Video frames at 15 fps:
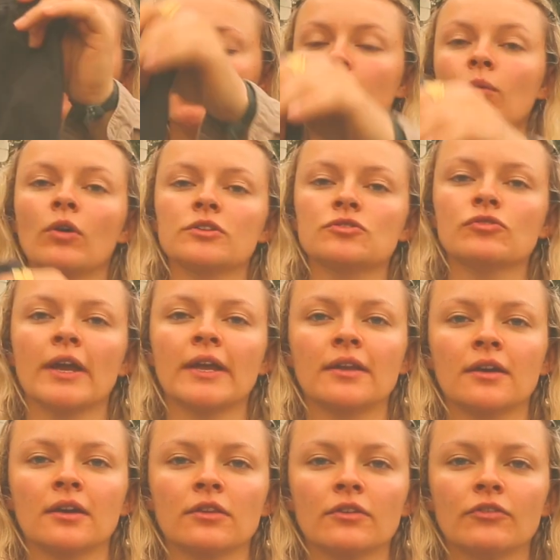It was
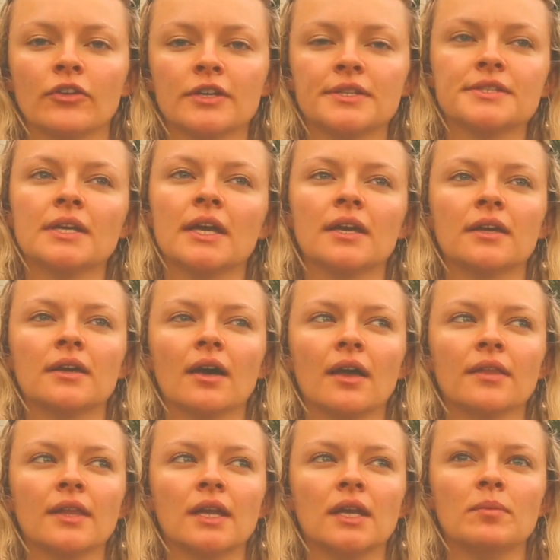raining on the first day
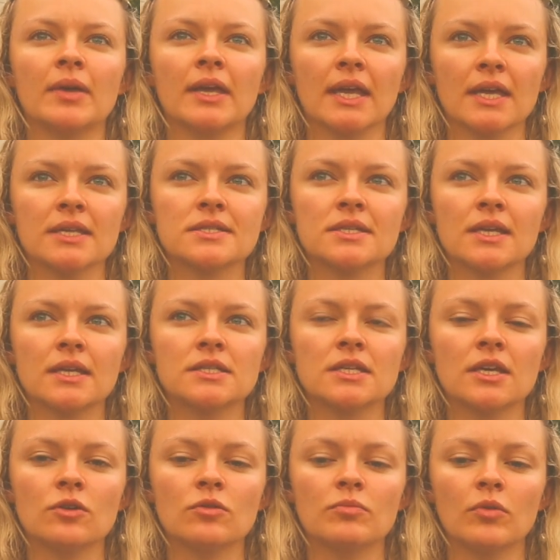and then a bit yesterday
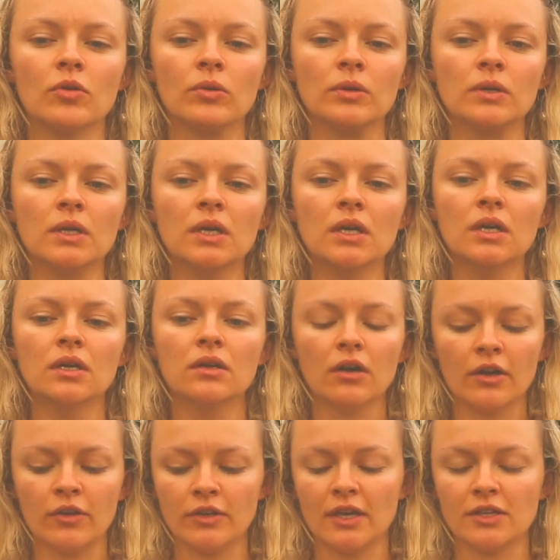too, but
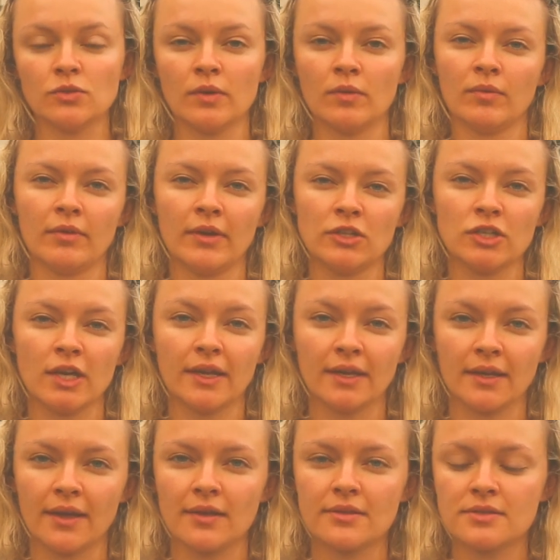I only had to wear my rain
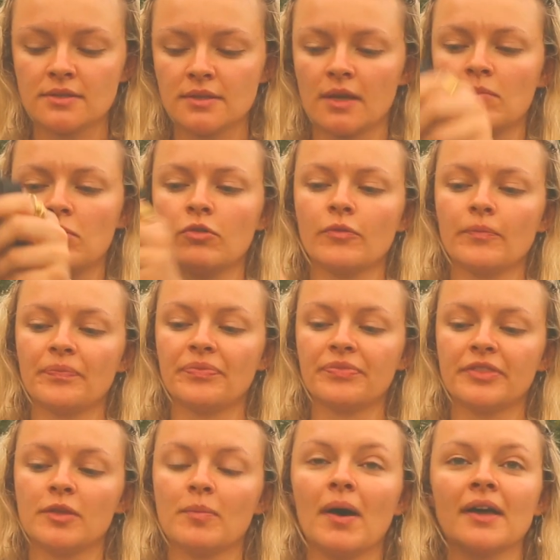jacket yesterday, but
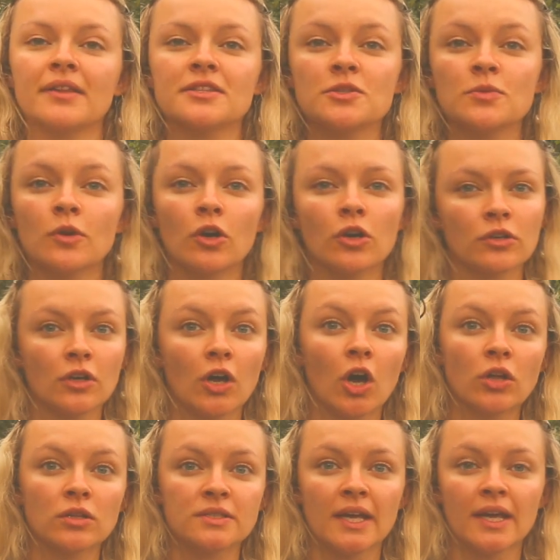the pants were on
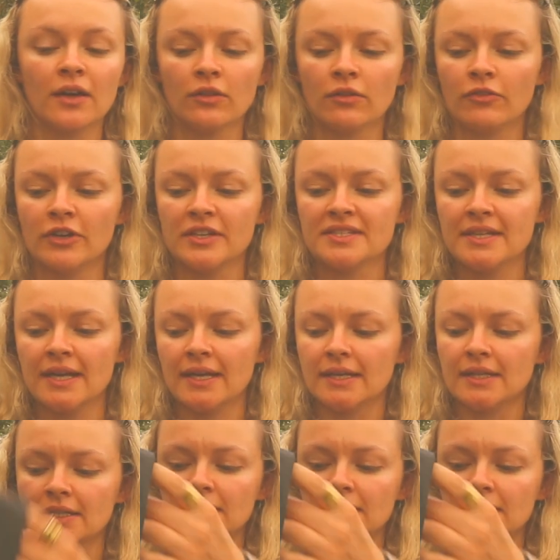all day on the first day.